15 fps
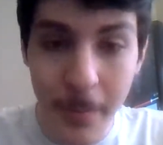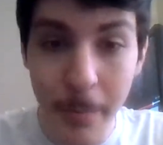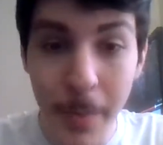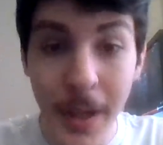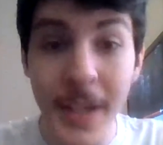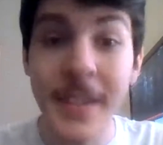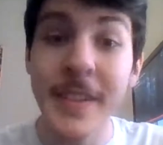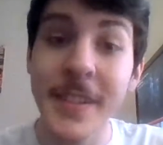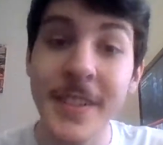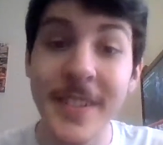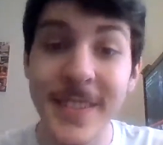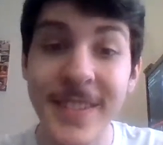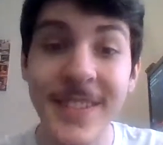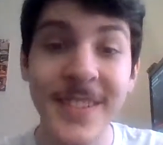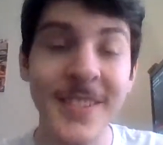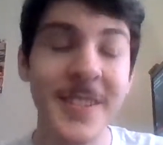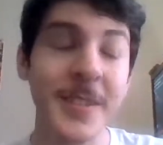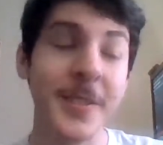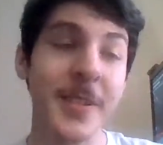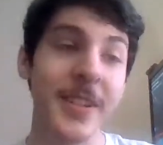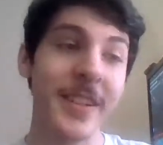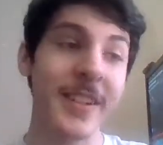but
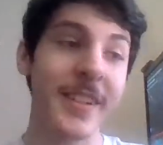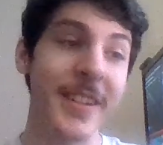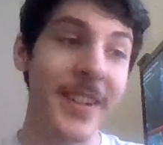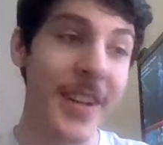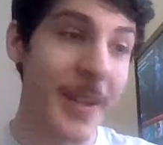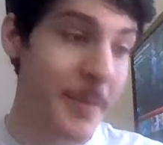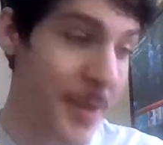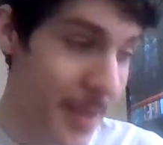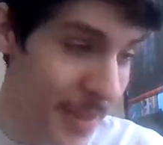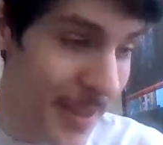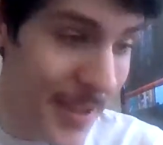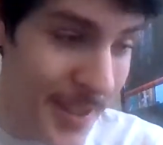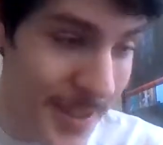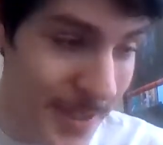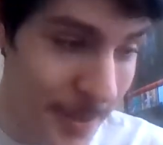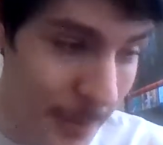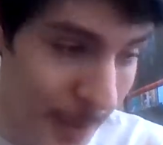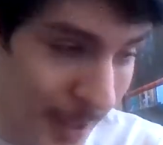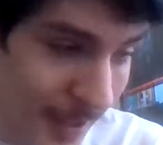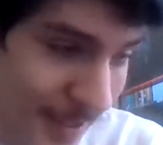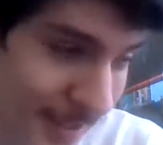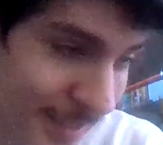you know, I've been thinking
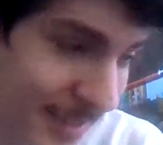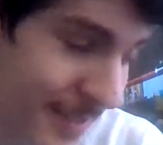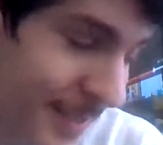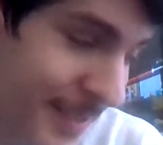about it,